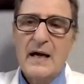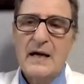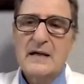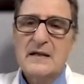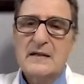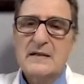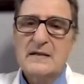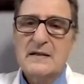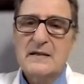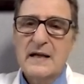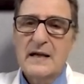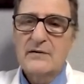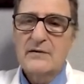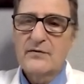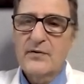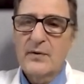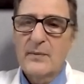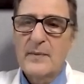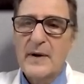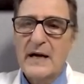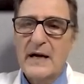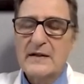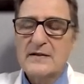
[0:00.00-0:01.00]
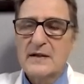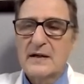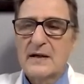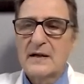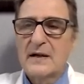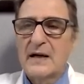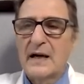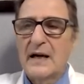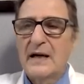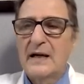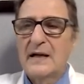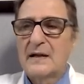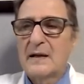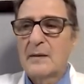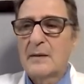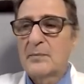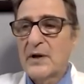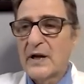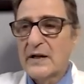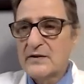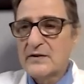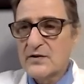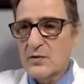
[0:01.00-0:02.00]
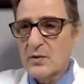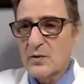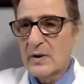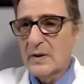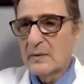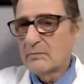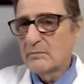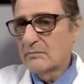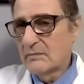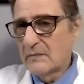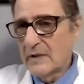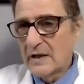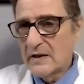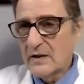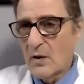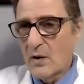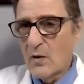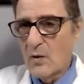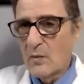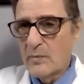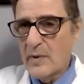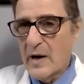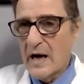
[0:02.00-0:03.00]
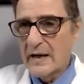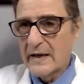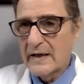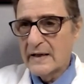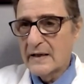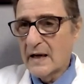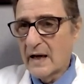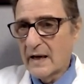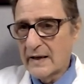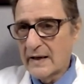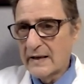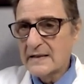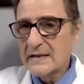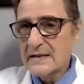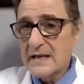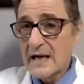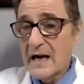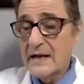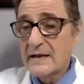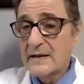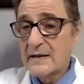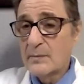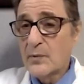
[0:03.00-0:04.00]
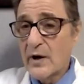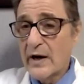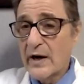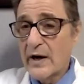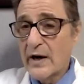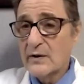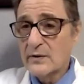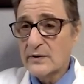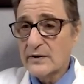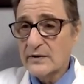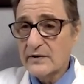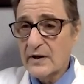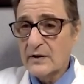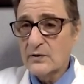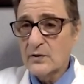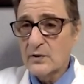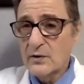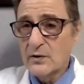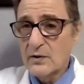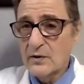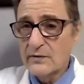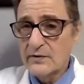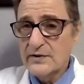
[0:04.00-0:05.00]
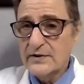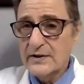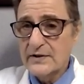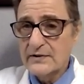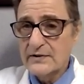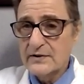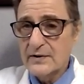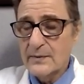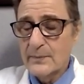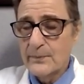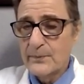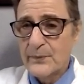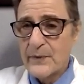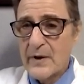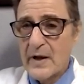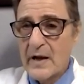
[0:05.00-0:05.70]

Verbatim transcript: is the inflammation in the bloodstream in the whole body, not inside the brain of the central nervous system.